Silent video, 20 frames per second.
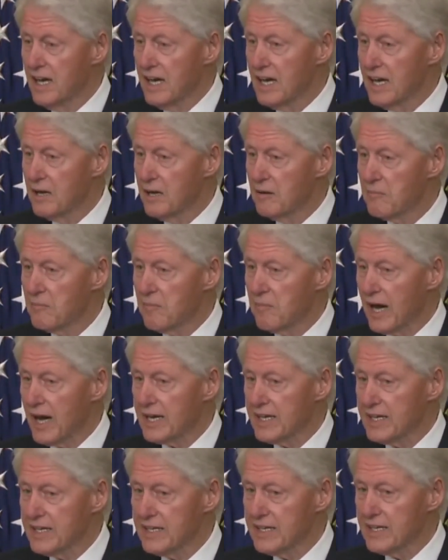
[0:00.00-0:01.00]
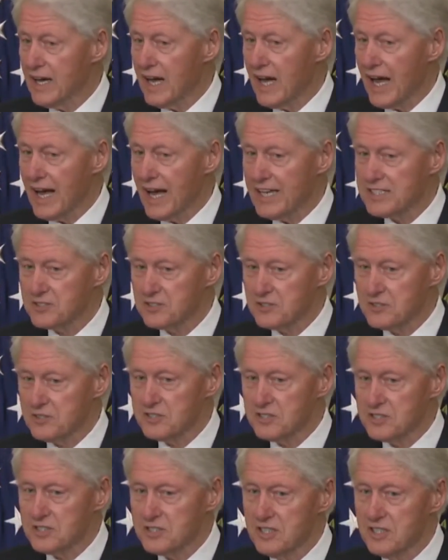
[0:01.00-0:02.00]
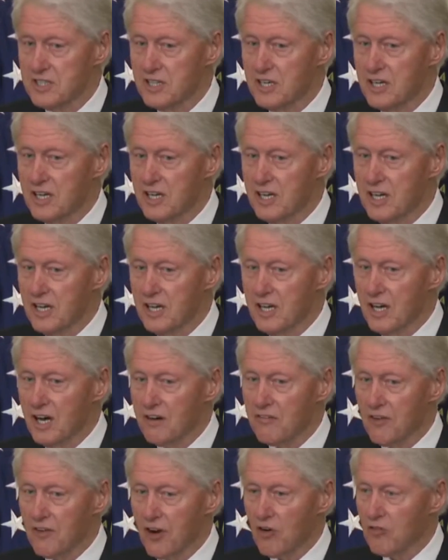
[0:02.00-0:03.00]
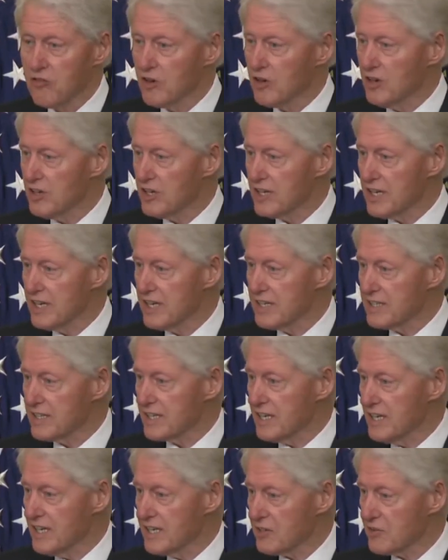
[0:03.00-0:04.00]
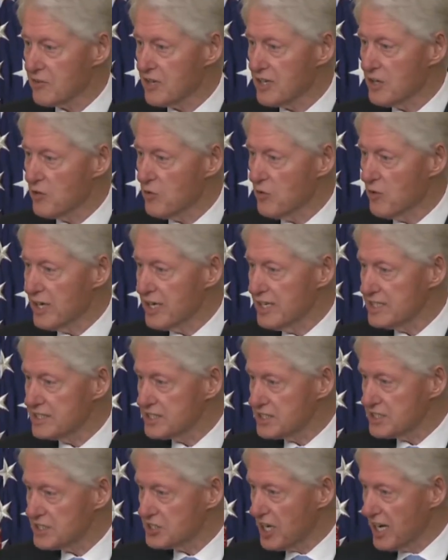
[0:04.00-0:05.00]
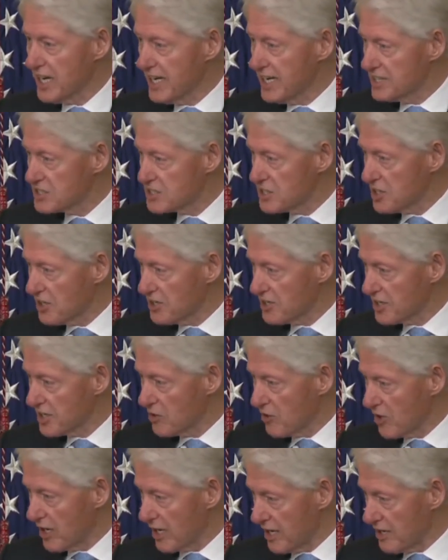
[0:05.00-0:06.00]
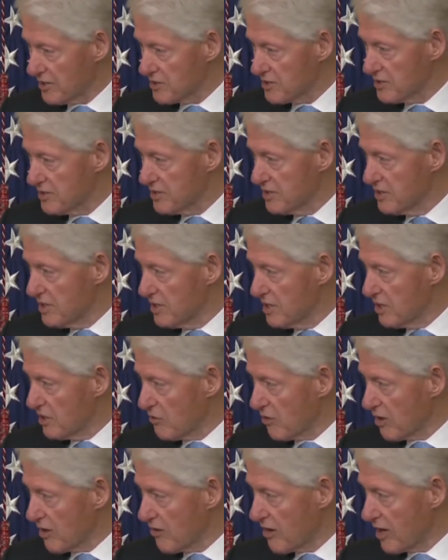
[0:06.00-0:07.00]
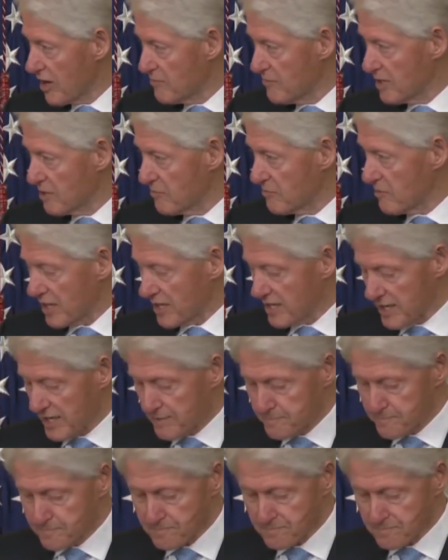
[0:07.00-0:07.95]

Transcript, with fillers: embodied the hazards of overlooking the country when it's changed on the ground. What do I mean by that?